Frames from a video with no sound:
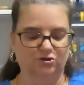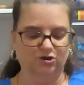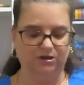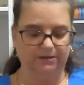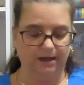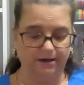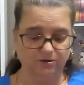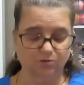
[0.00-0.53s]
she
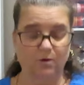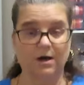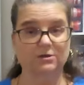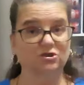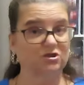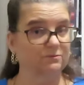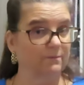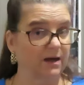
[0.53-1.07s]
liked
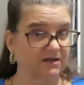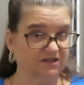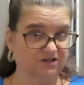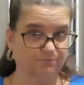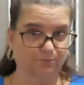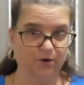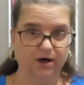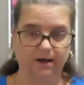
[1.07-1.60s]
watching my
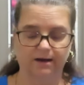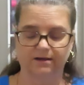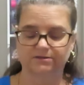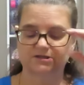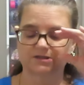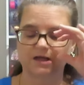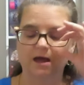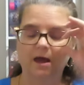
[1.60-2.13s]

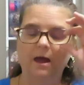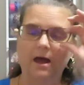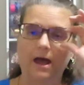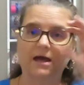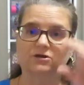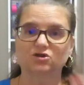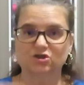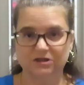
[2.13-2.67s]
spreads
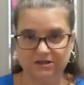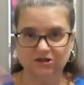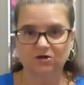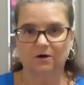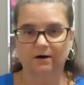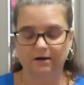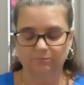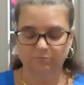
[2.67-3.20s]
and she
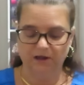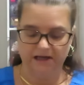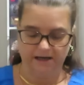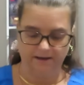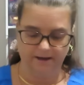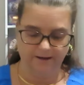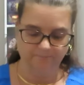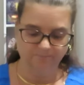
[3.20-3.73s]
started
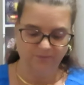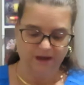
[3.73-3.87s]
planning.